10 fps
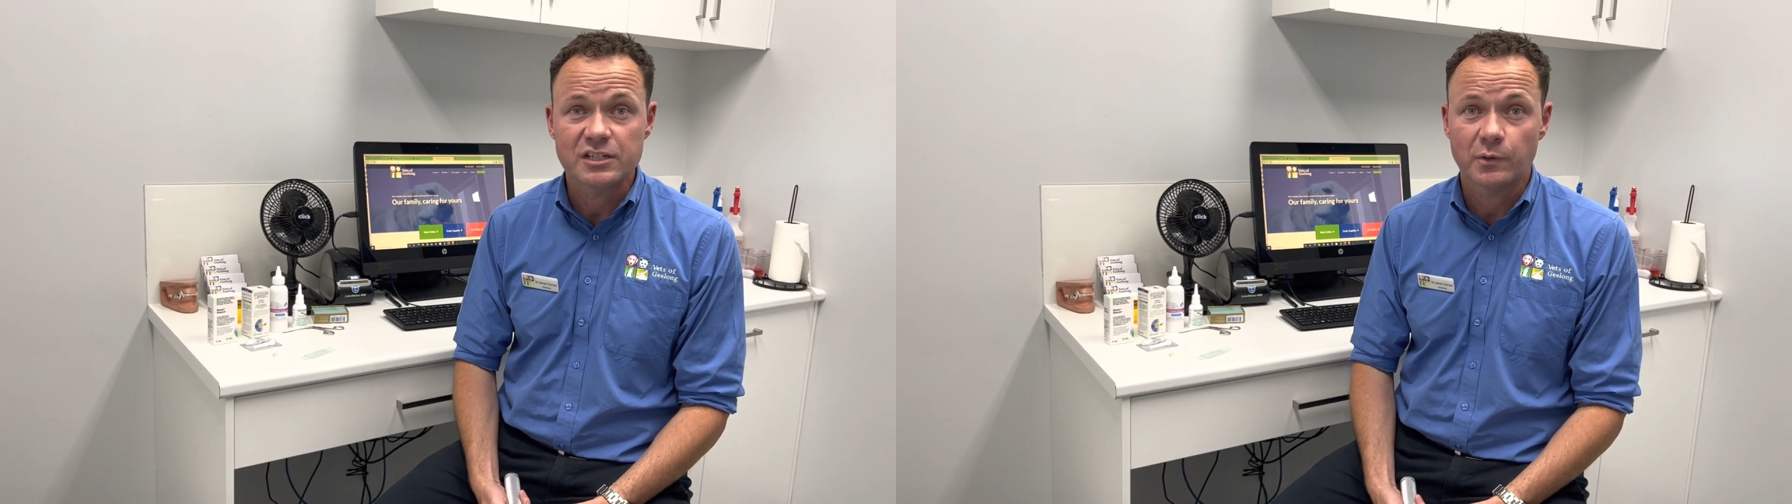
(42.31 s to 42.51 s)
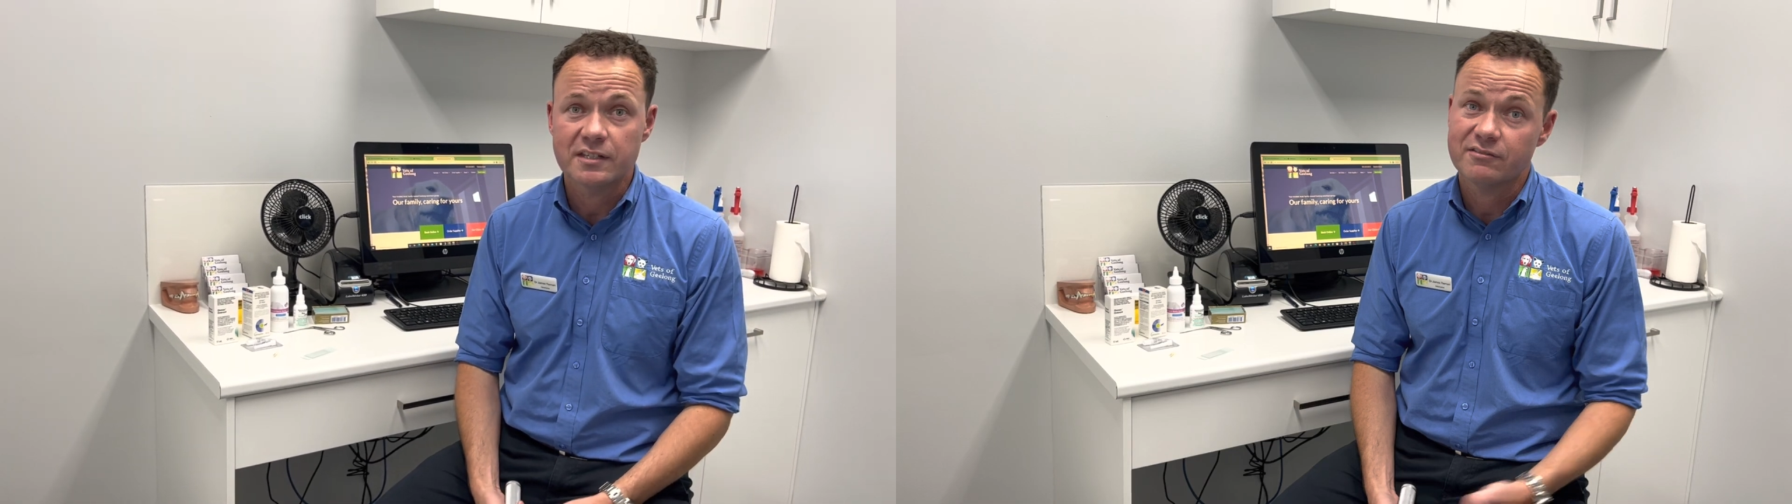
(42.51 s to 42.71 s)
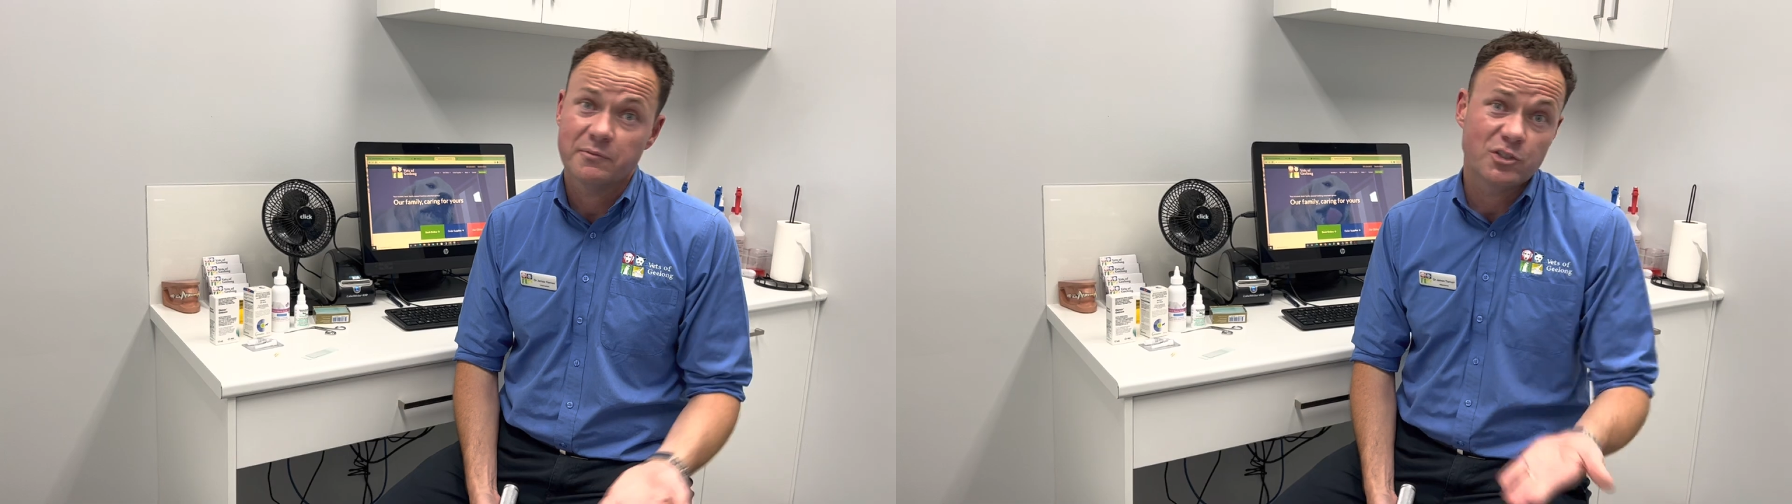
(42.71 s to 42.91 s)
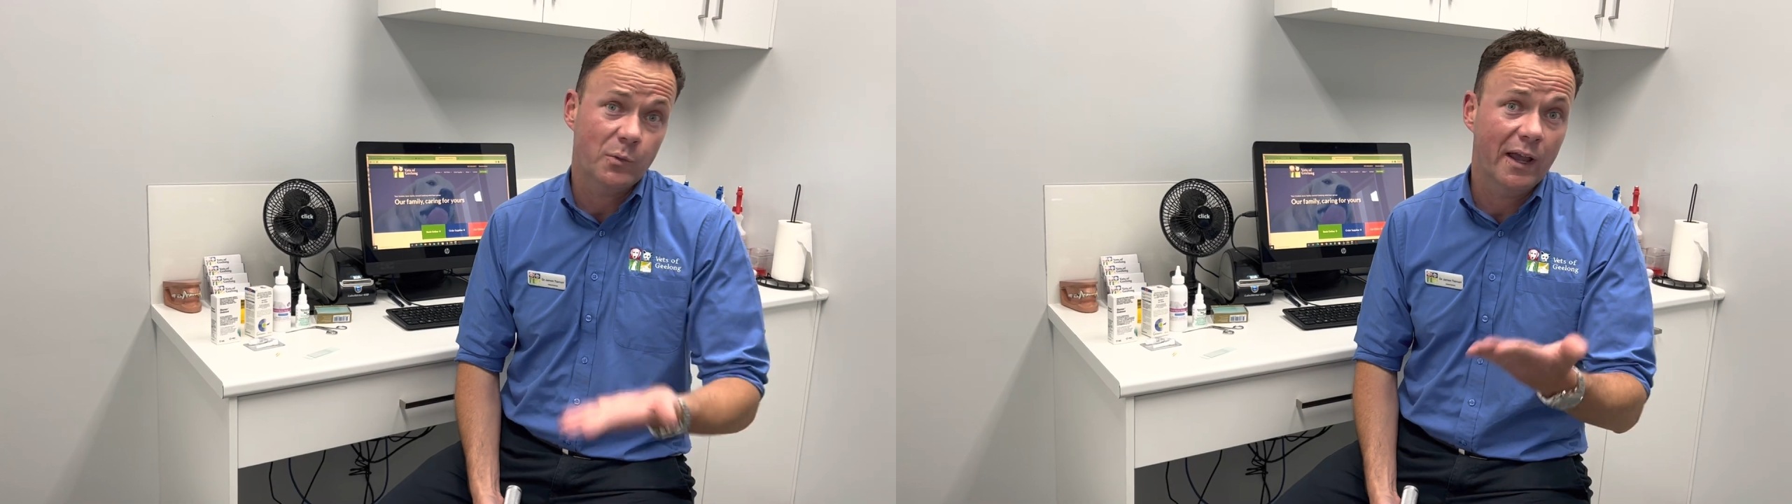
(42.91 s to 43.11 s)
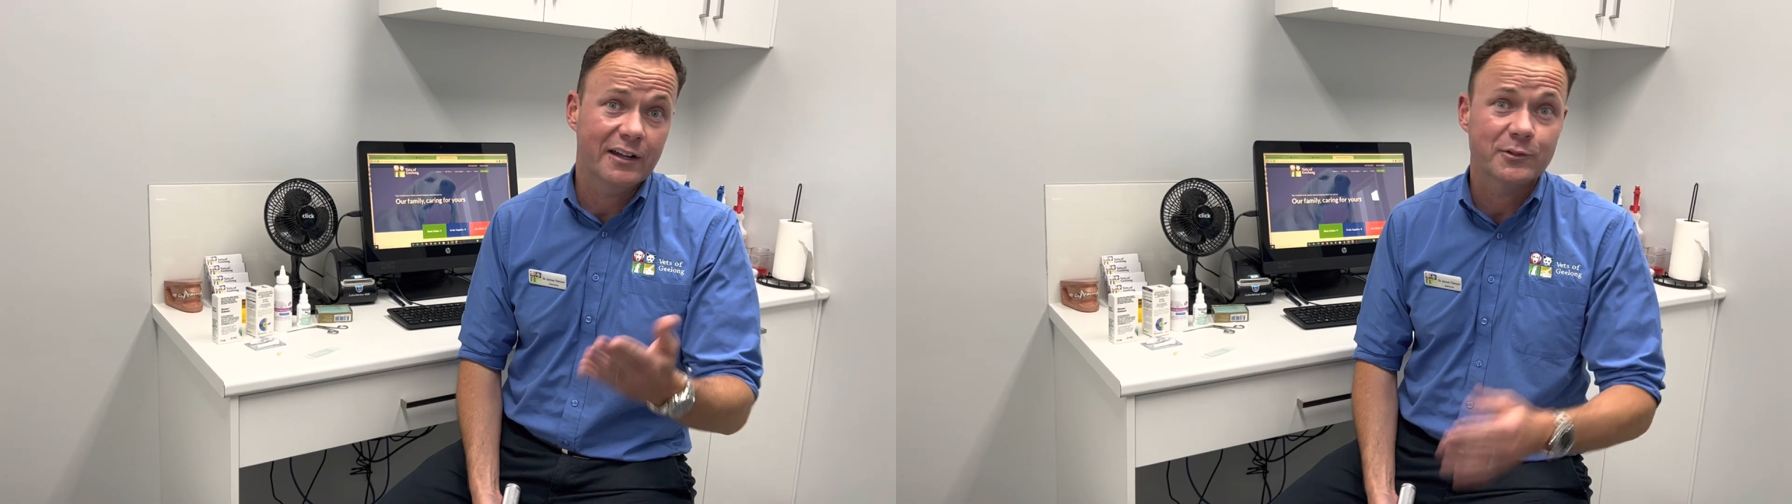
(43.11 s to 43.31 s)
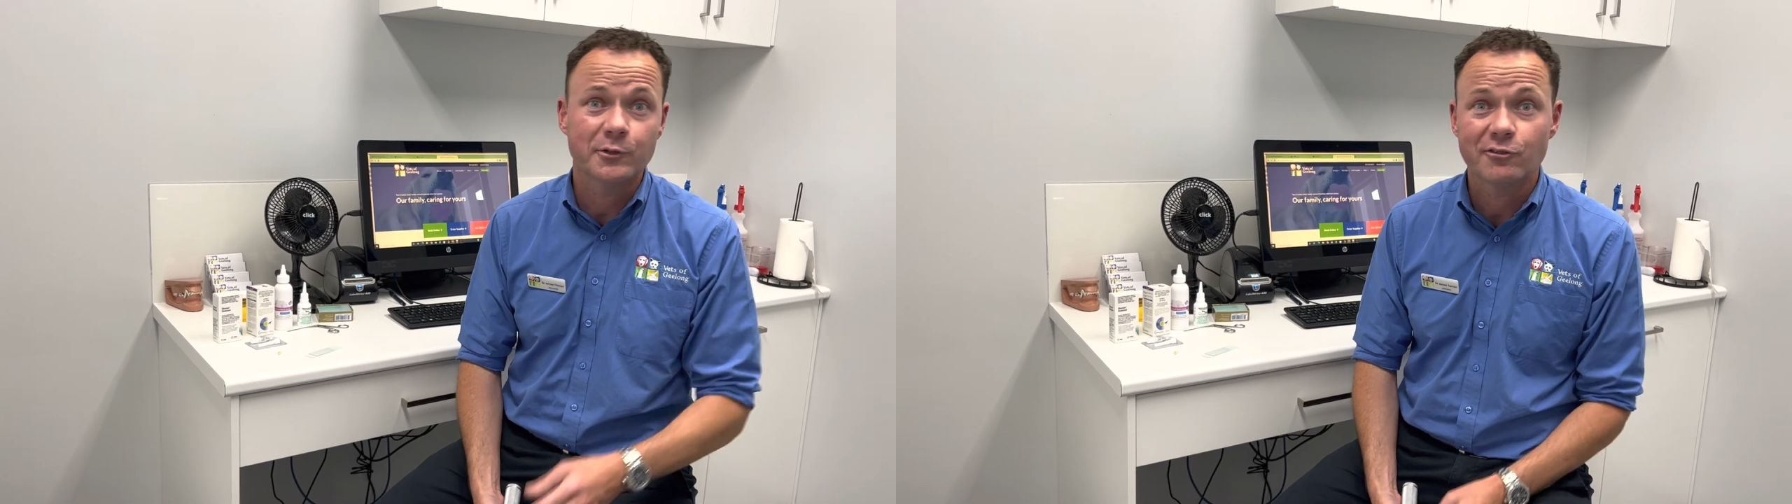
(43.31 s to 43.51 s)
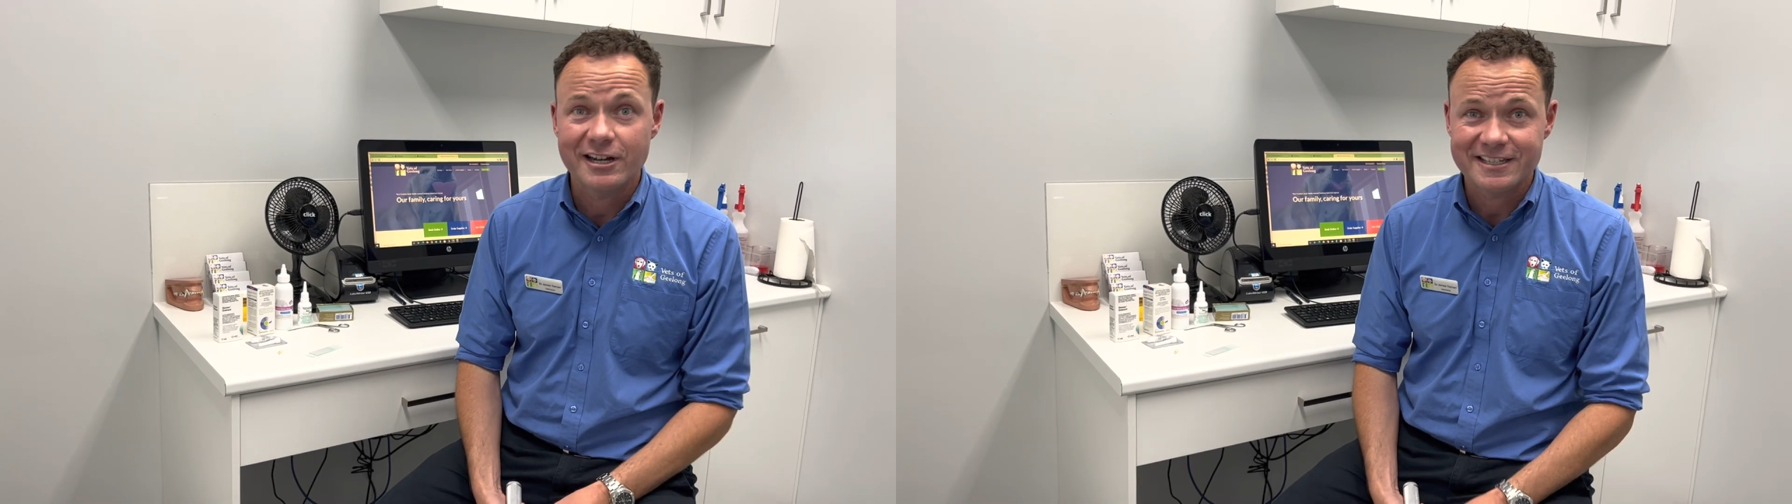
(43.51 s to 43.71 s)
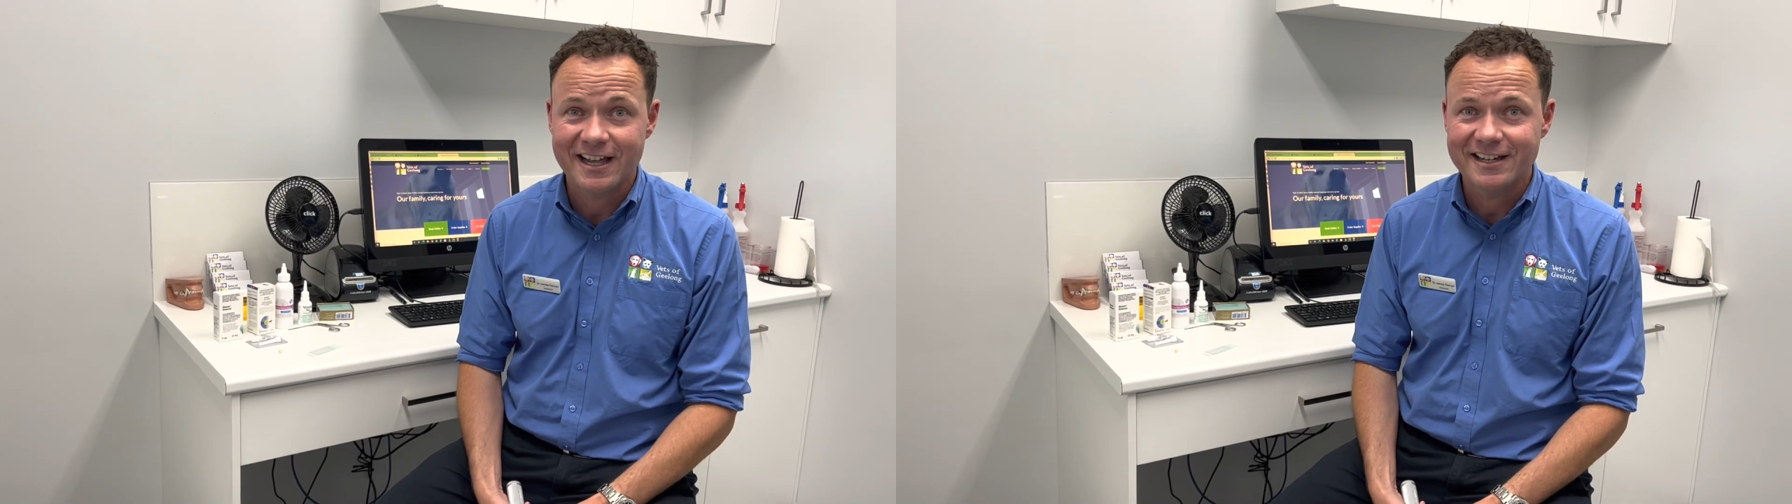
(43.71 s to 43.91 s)
to us from a Chihuahua to a
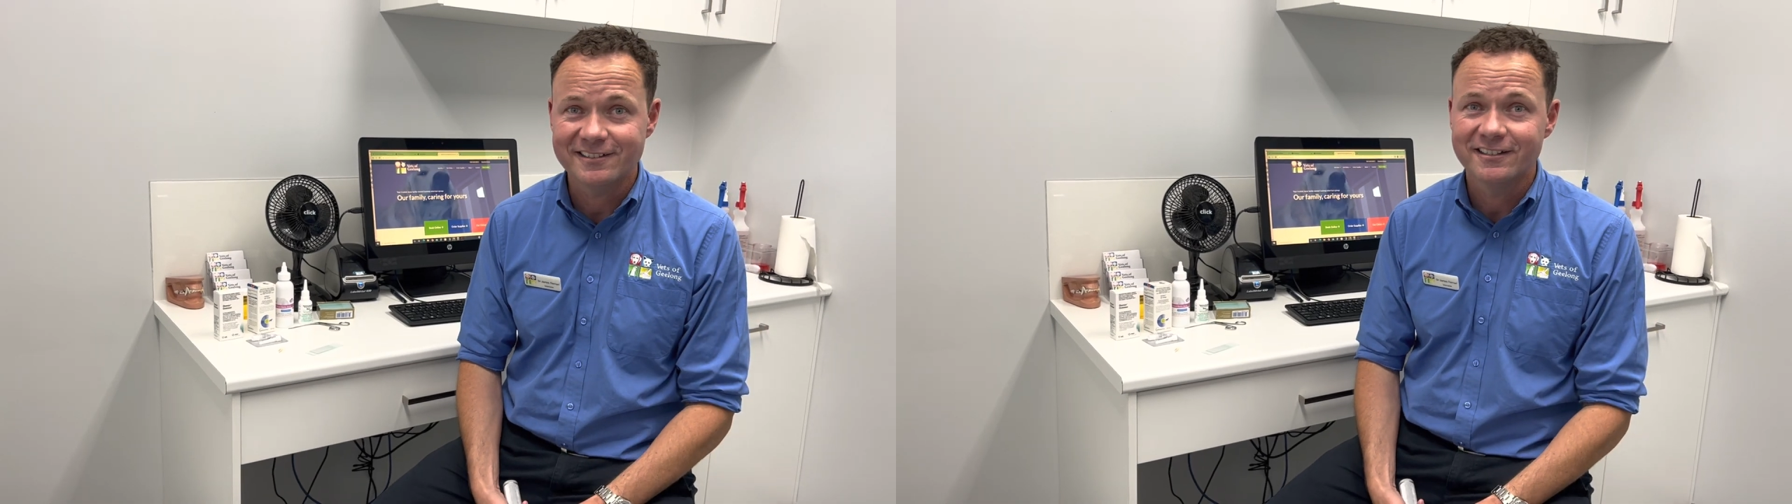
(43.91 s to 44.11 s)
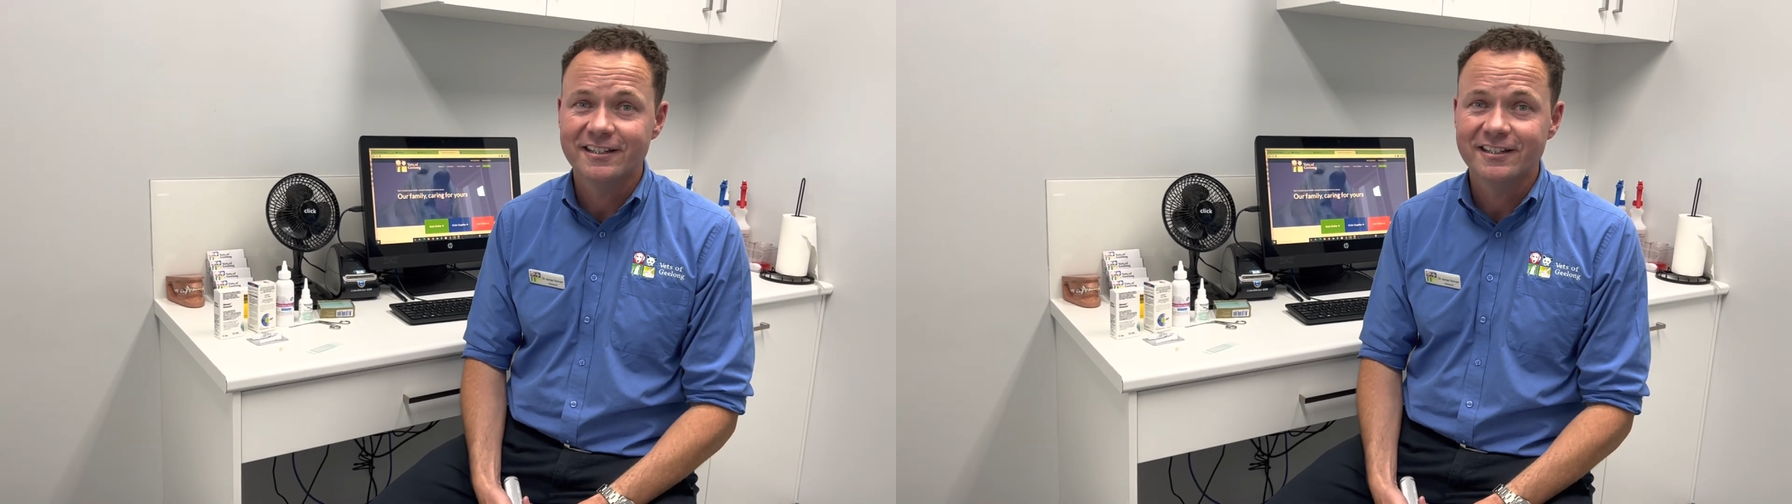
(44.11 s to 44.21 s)
Great Dane.